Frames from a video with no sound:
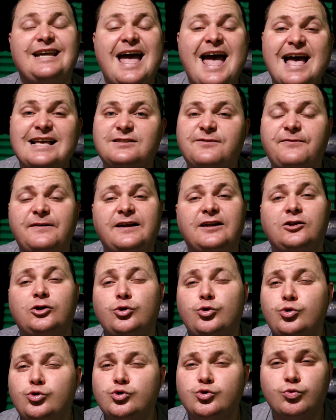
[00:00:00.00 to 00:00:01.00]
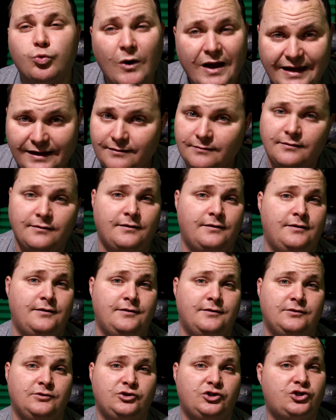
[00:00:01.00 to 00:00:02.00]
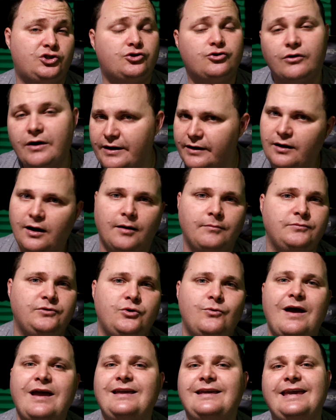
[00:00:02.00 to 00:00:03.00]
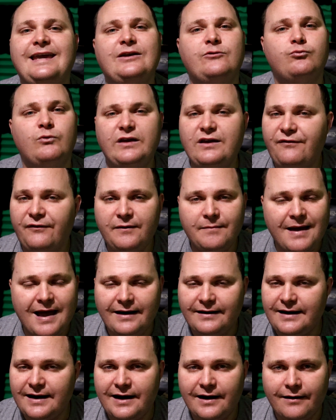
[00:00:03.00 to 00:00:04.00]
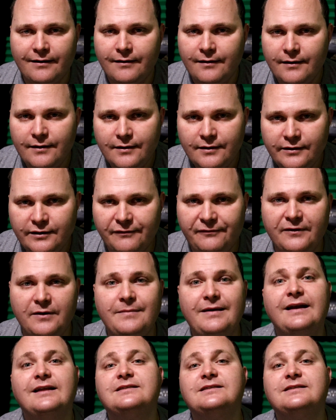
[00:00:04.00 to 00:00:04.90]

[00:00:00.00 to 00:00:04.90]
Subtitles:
Your ass finna lose weight straight up. You ain't getting weefy back there. You feel me? And